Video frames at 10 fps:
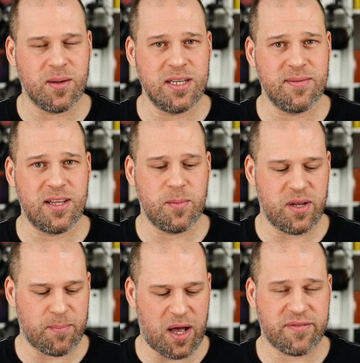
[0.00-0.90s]
a little
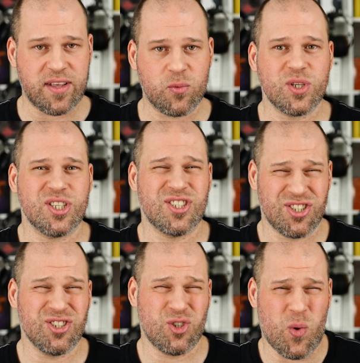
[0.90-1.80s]
bit above that, which
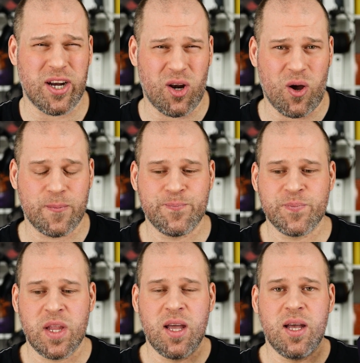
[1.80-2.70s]
is quite long.
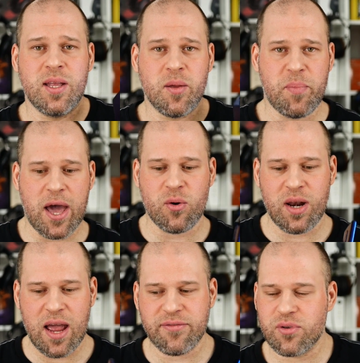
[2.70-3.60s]
The battery
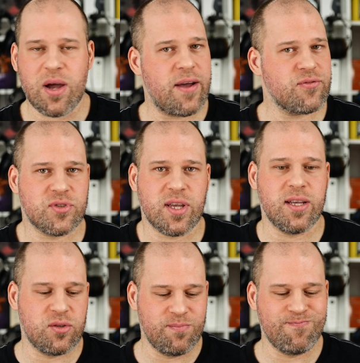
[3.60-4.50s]
life, though, I have to
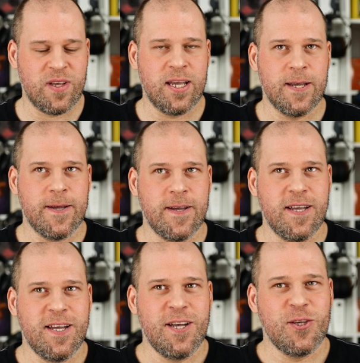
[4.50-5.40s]
say,
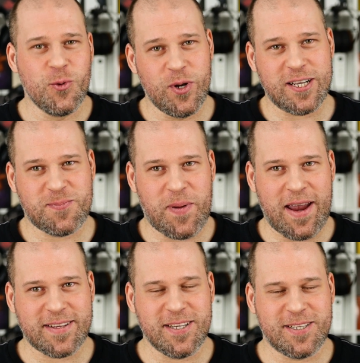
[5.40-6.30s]
you would
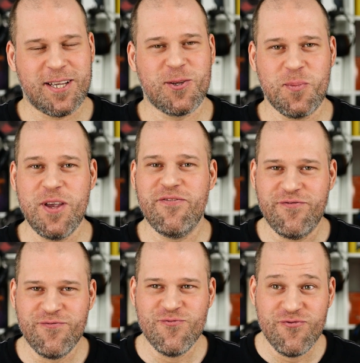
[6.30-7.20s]
expect it to be
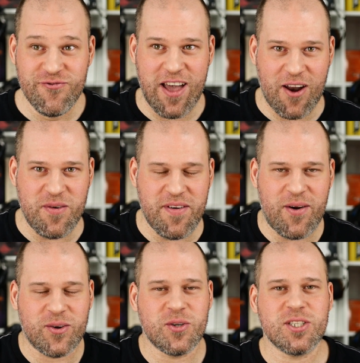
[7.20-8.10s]
very,
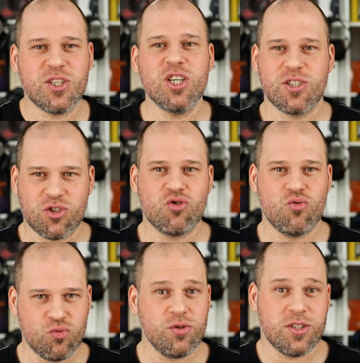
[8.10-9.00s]
very good. It's
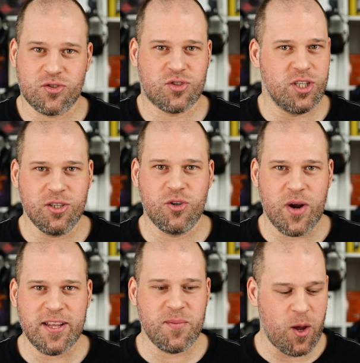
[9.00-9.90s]
still
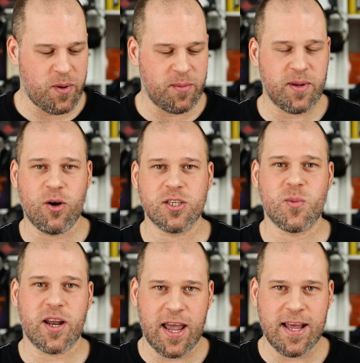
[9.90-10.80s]
great in my opinion, because
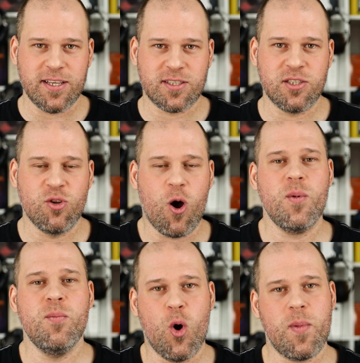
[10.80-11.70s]
what I had is in
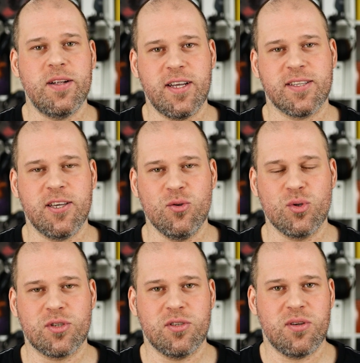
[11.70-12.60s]
normal mobile data
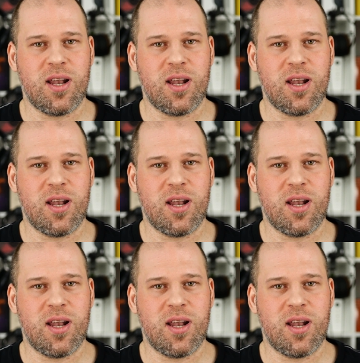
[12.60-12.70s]
use